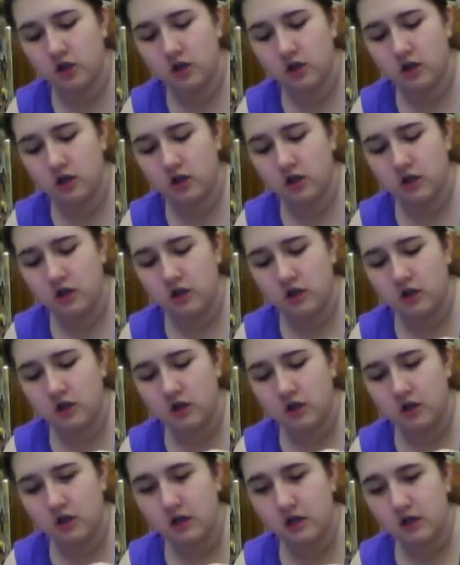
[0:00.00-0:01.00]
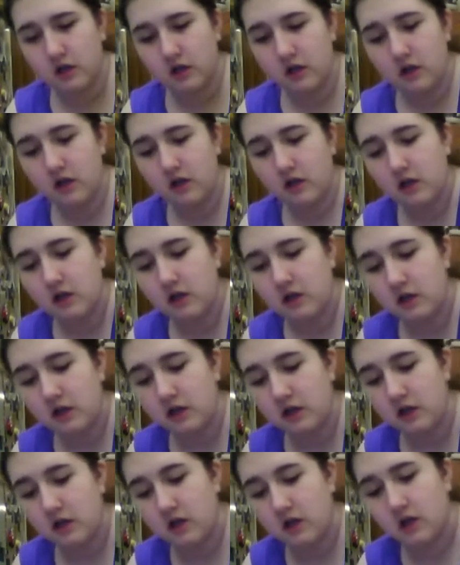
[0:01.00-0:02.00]

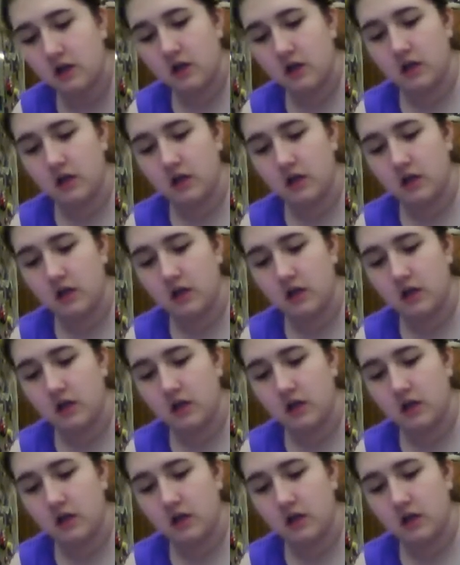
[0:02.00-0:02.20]
No one is speaking in this clip.